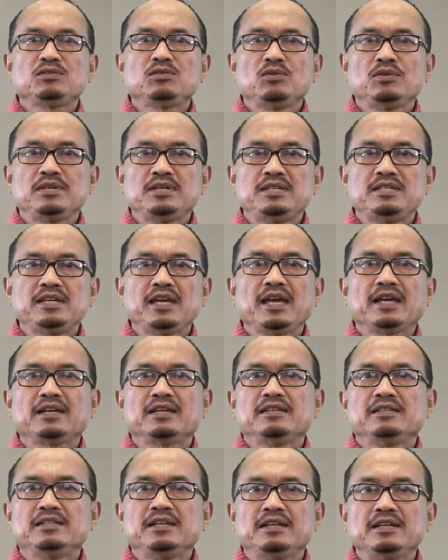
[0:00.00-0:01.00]
to
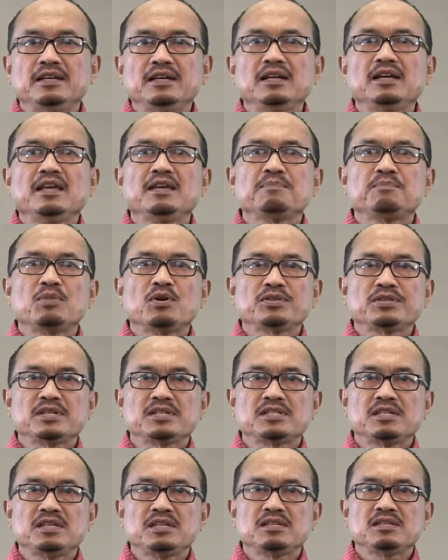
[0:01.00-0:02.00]
reject the null
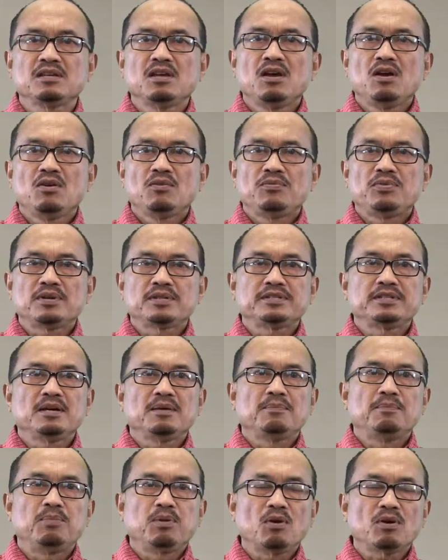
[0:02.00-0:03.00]
hypothesis for the
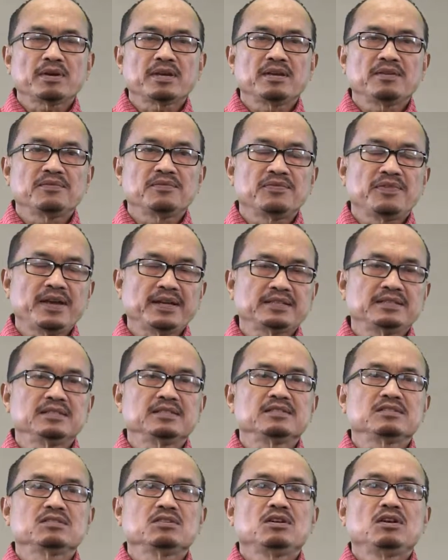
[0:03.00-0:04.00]
blocking
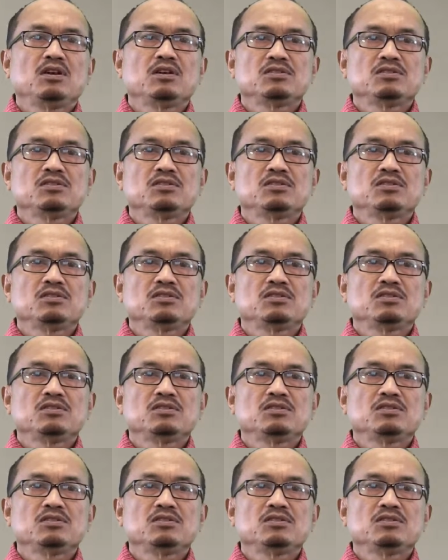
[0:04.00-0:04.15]
factors.